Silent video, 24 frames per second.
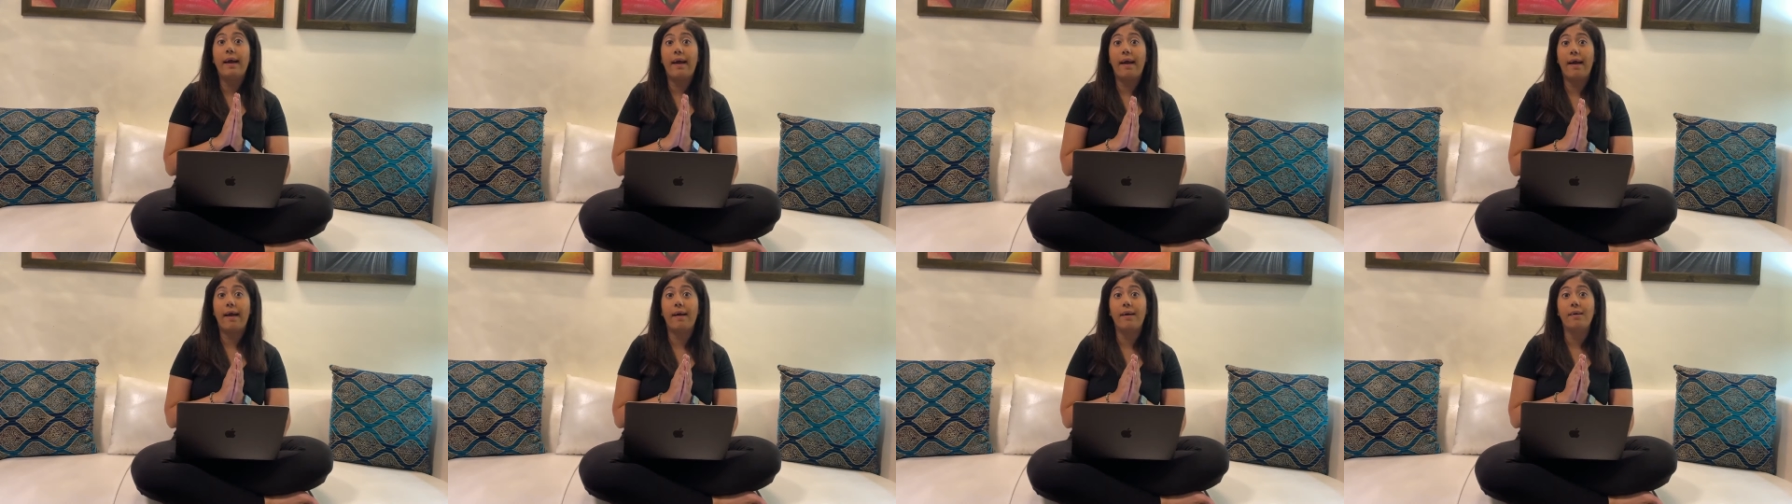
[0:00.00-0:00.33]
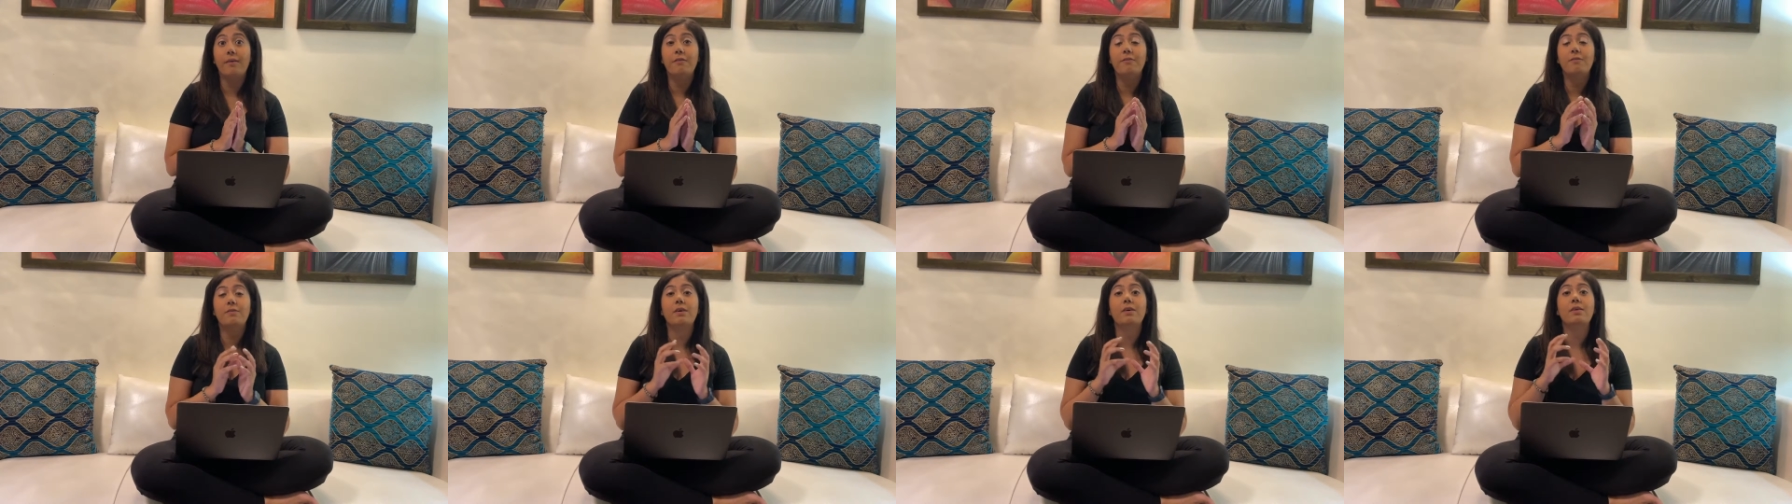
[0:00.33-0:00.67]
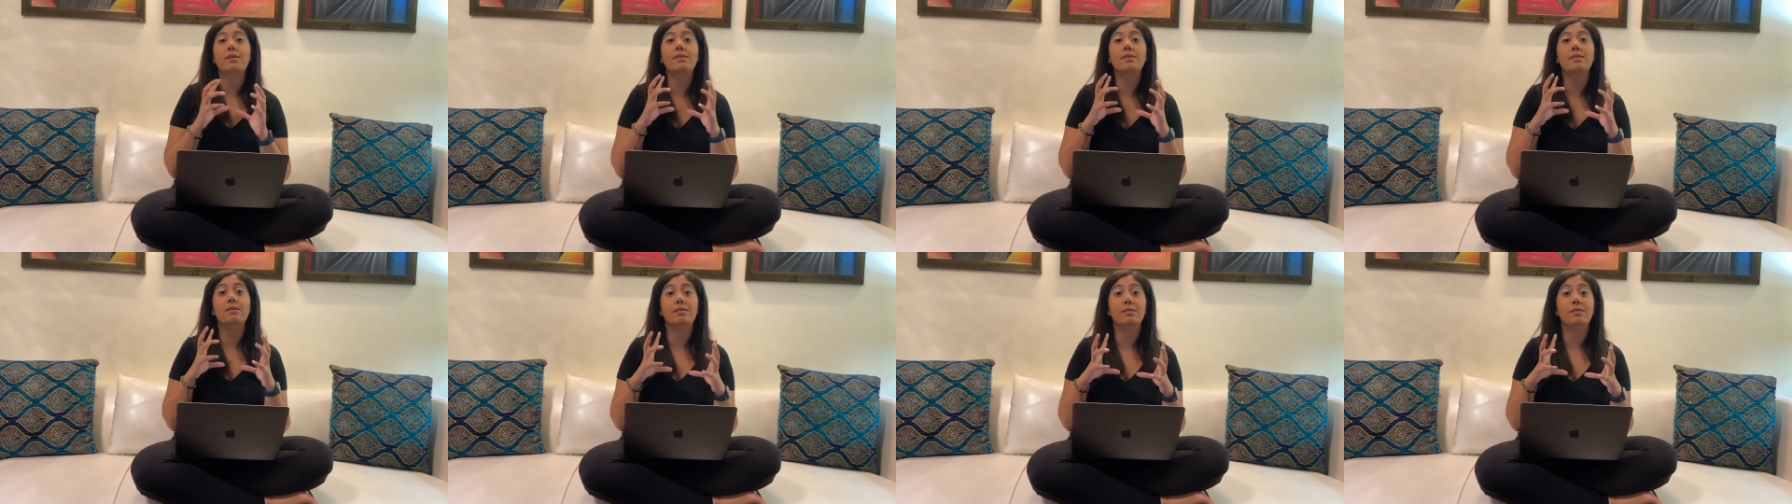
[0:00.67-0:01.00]
have
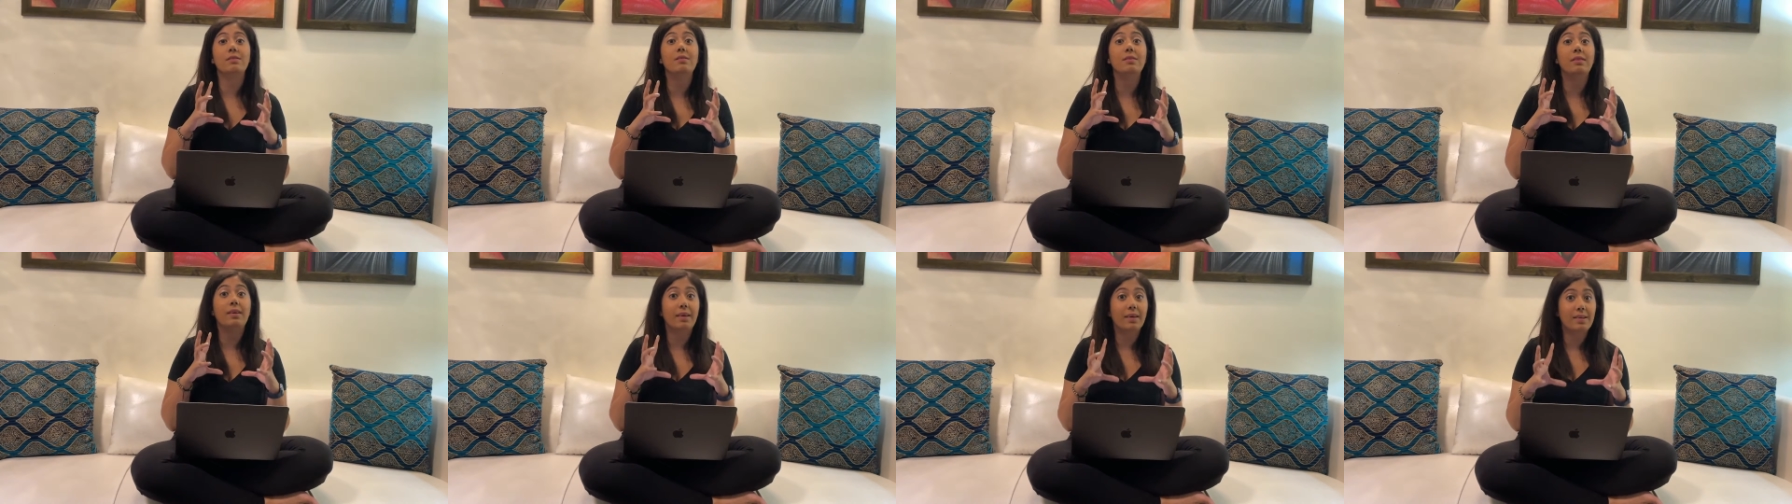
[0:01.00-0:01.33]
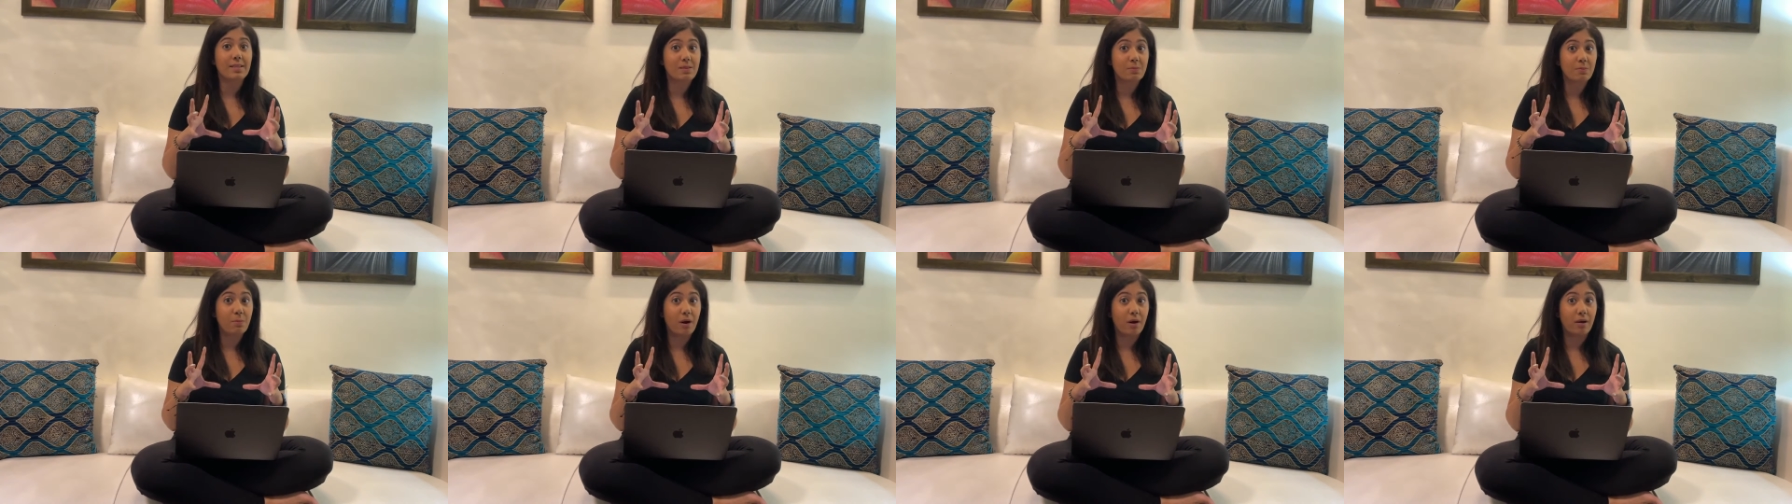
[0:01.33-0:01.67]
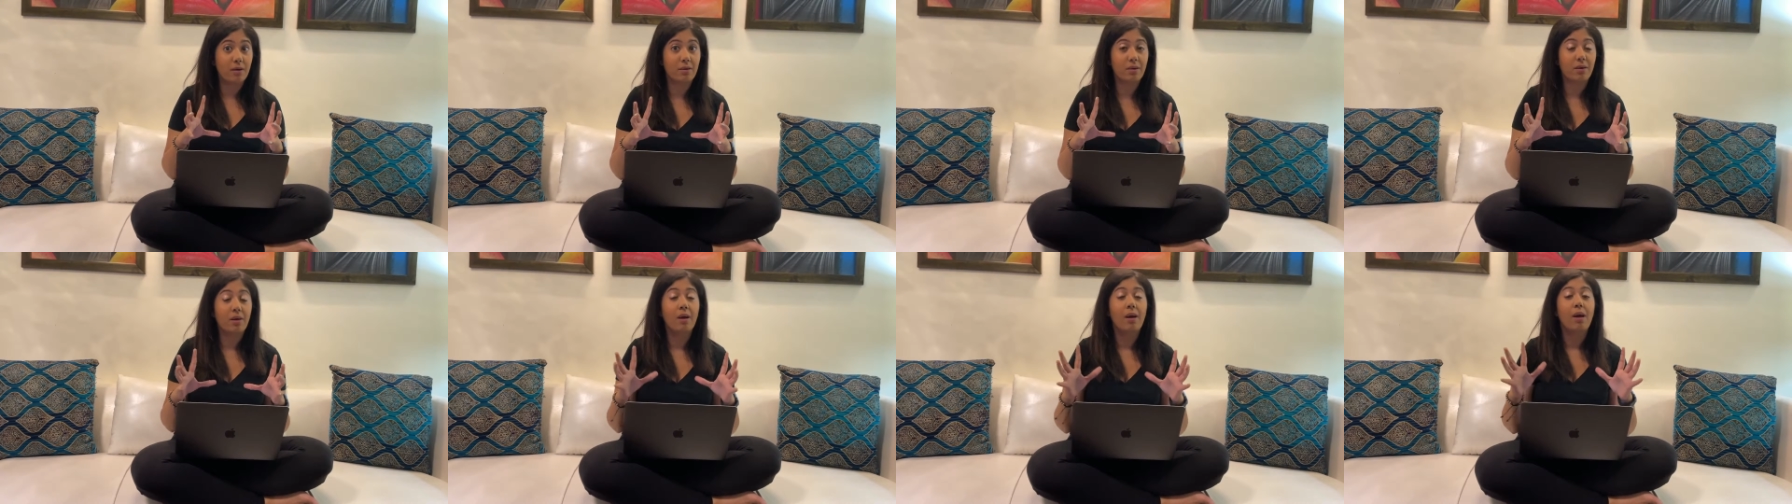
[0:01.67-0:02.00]
a certain taste
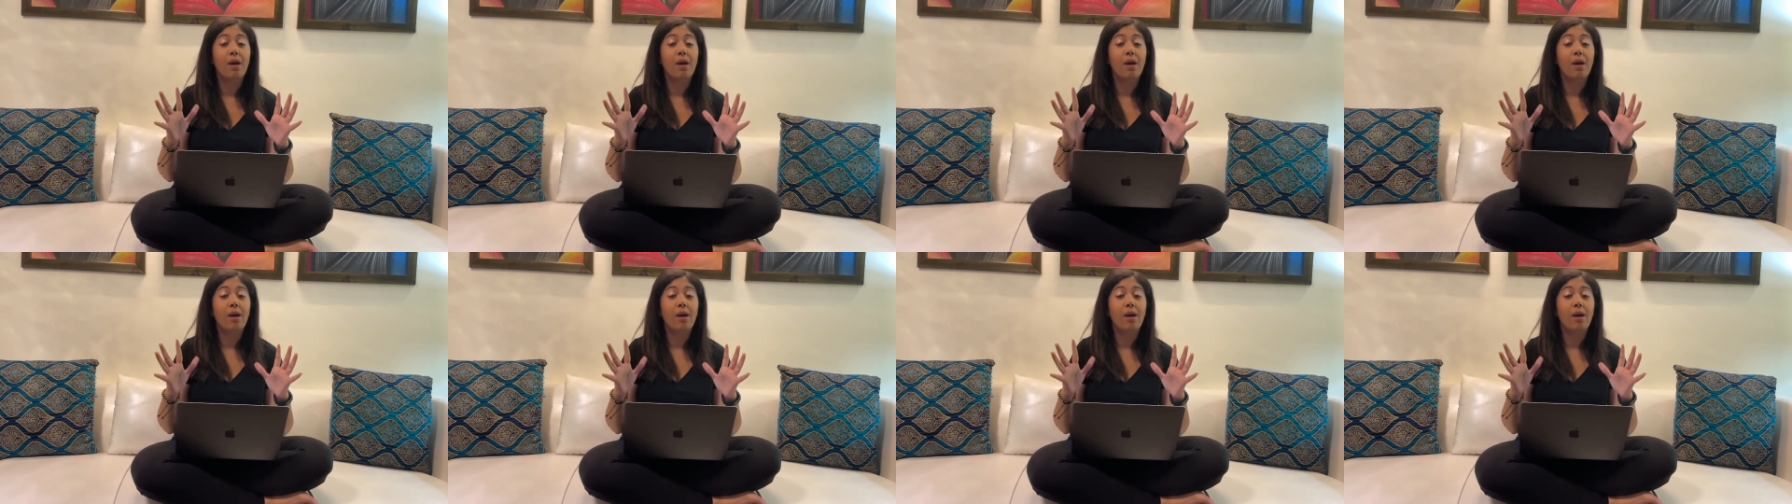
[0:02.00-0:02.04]
bud.